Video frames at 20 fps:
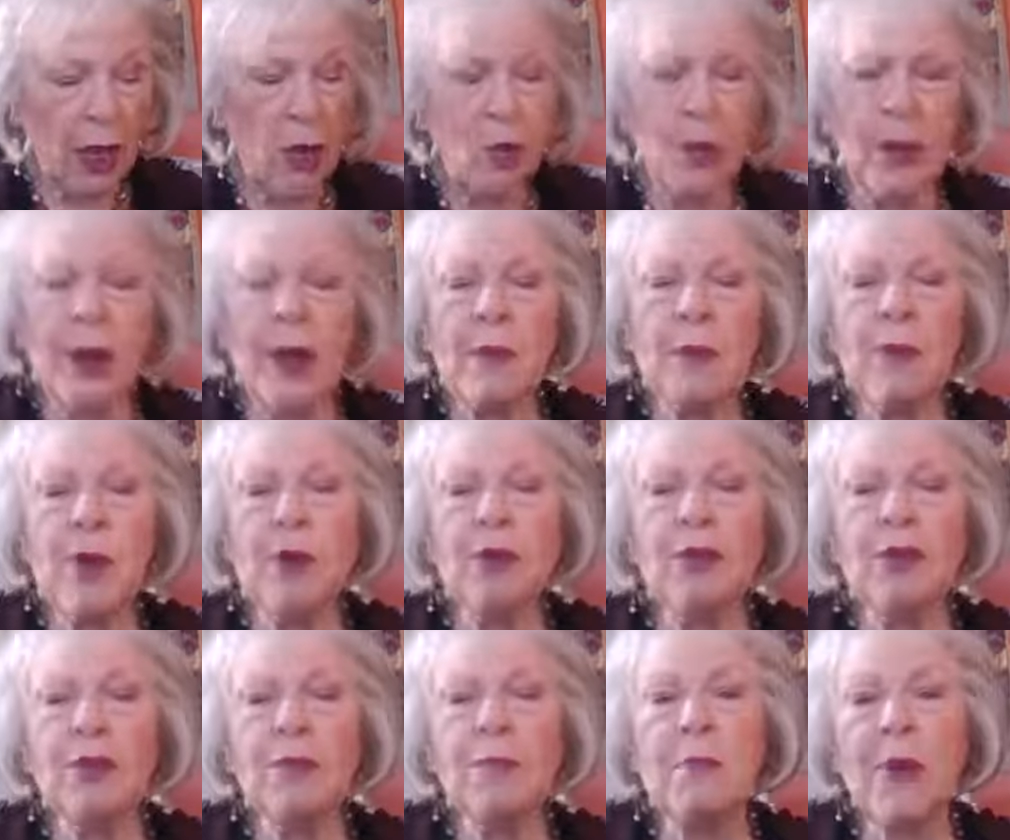What I
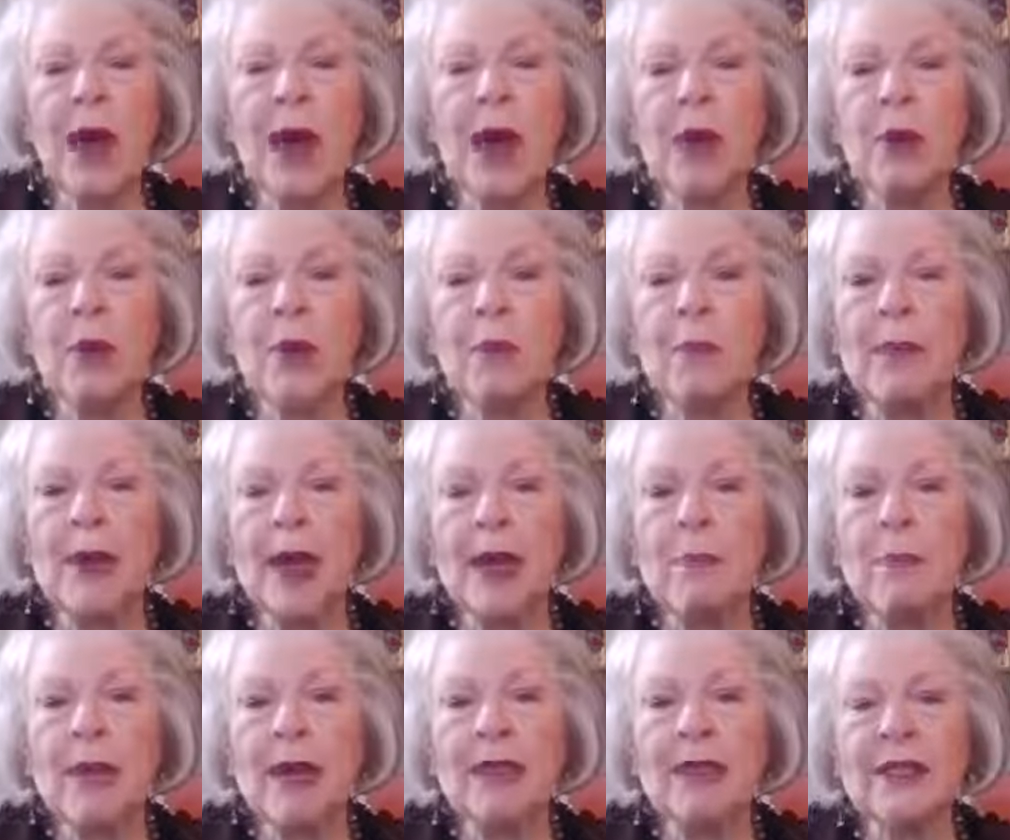most admire
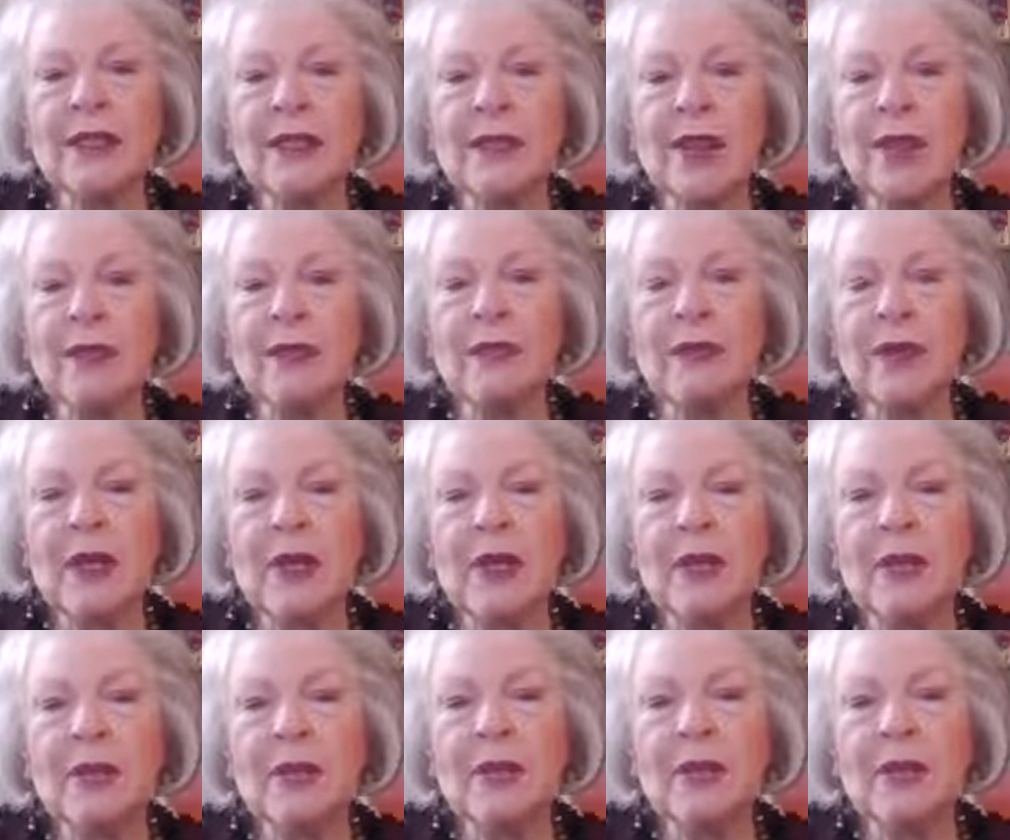about myself
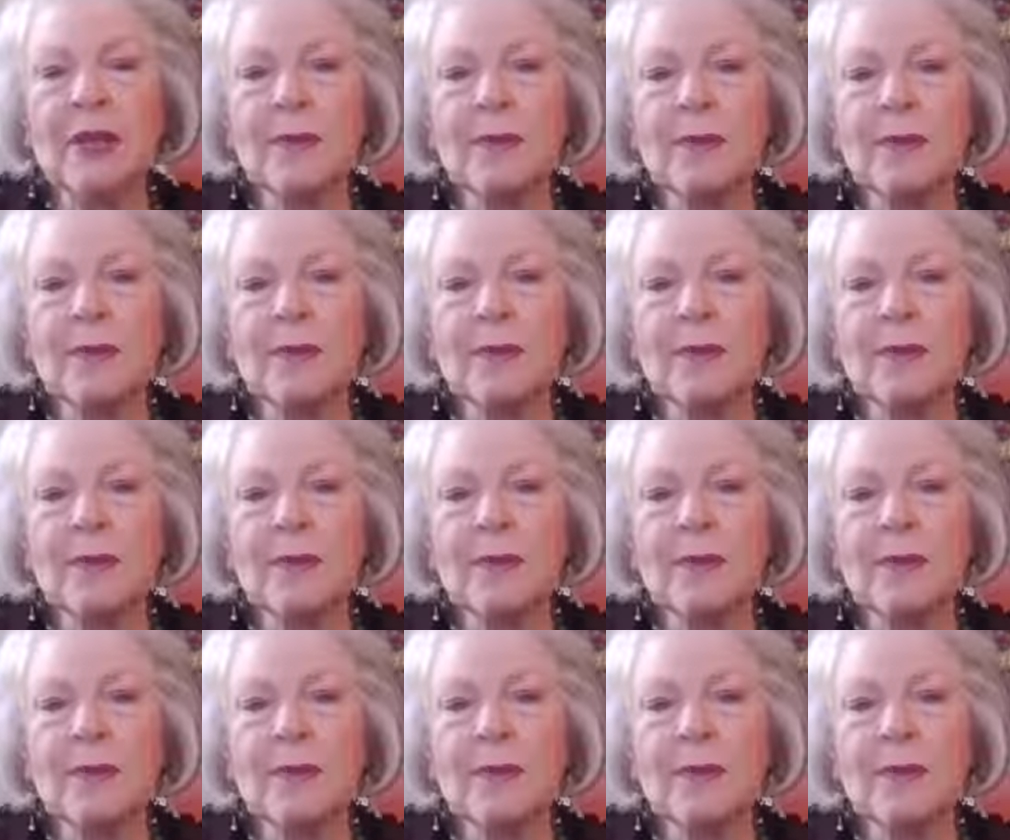is,